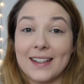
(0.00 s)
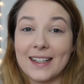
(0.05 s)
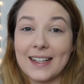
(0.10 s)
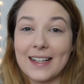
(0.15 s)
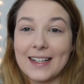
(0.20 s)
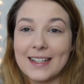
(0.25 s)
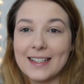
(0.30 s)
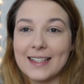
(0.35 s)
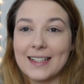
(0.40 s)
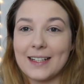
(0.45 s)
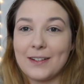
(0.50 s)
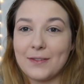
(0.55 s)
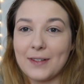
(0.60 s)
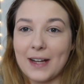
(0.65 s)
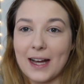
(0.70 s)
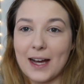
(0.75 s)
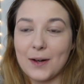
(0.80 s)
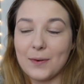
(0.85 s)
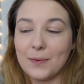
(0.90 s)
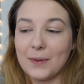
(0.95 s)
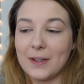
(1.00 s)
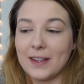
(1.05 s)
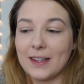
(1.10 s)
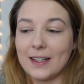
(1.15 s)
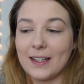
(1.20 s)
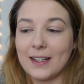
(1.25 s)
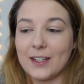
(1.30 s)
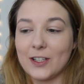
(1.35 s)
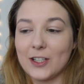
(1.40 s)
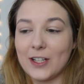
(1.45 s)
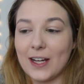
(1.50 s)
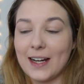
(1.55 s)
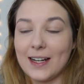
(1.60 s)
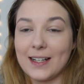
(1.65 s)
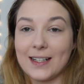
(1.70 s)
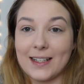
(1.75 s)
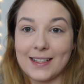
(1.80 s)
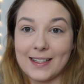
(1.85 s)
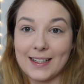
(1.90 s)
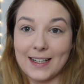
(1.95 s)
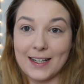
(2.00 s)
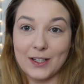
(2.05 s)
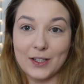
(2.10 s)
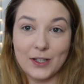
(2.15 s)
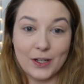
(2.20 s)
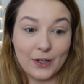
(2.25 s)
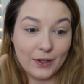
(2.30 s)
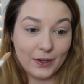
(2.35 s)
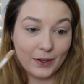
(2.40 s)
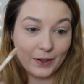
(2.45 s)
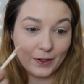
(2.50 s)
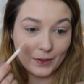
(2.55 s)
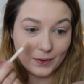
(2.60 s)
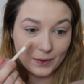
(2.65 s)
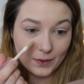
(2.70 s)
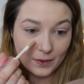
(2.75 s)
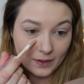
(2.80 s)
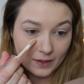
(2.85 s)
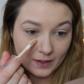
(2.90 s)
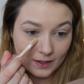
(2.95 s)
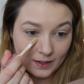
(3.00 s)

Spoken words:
gonna conceal now with the shade C2.